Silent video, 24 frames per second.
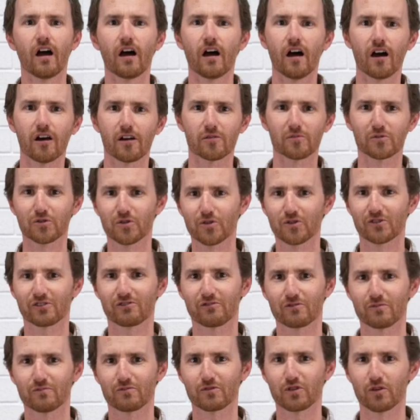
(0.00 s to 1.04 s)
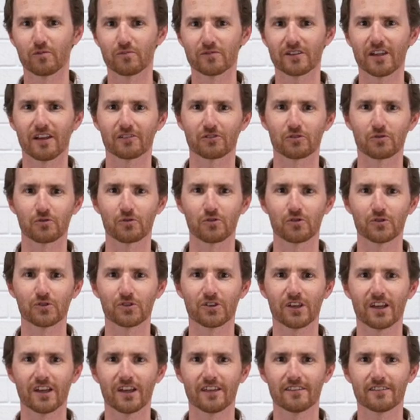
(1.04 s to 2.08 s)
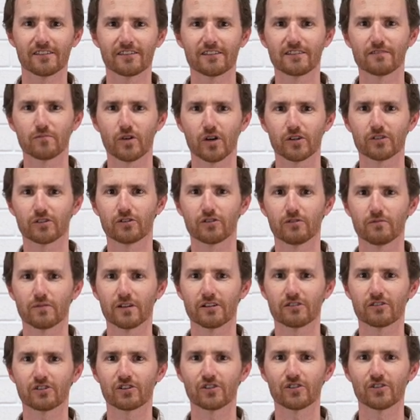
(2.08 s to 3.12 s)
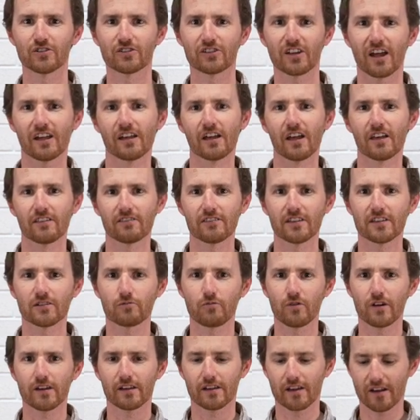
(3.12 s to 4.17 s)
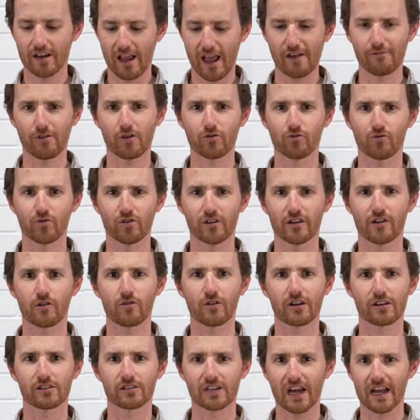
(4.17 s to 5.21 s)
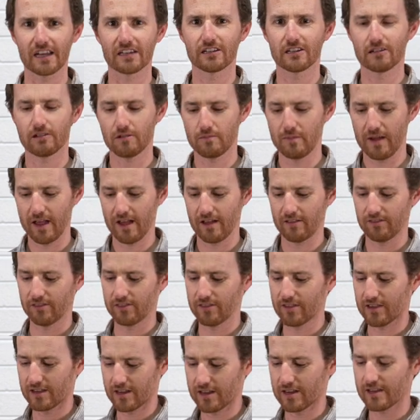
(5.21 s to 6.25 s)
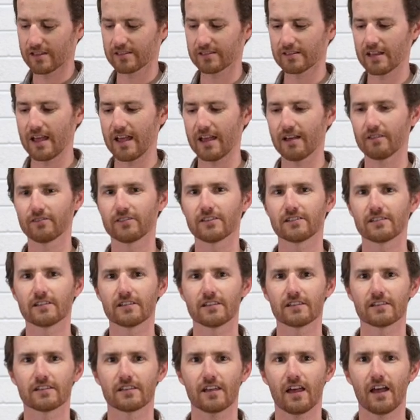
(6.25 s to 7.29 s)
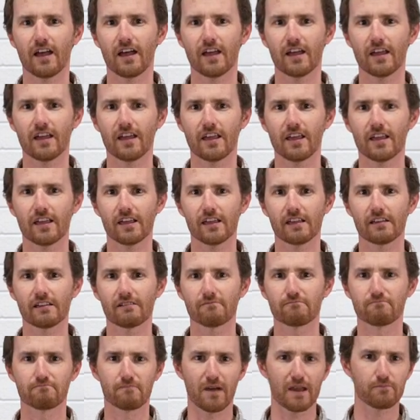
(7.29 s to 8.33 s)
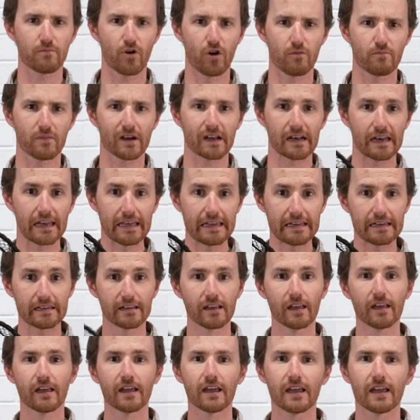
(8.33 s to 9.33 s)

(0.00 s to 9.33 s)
Hi, I'm Chris from Tom's Outdoors and this is my 2 Minute Tuesday. This week, gonna have a really quick chat to you about these. Now, this is a made by McLean.